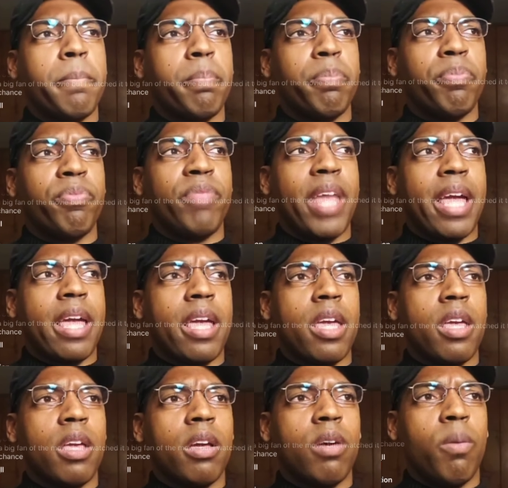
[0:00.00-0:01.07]

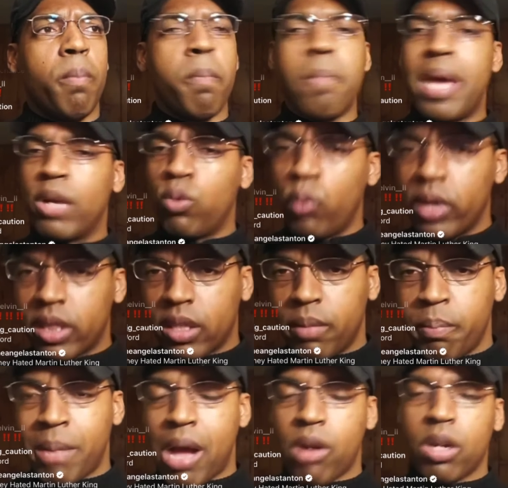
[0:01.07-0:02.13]
They met with
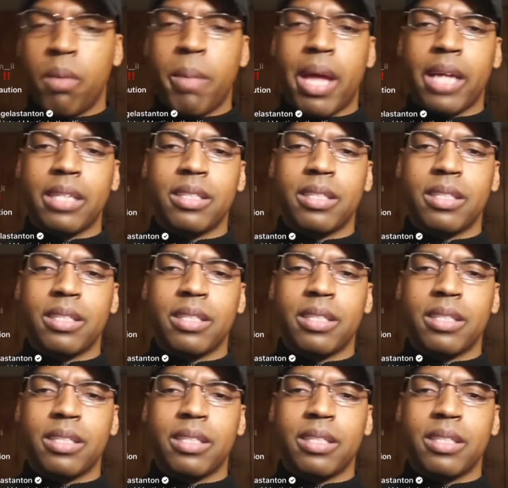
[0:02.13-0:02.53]
Malcolm X.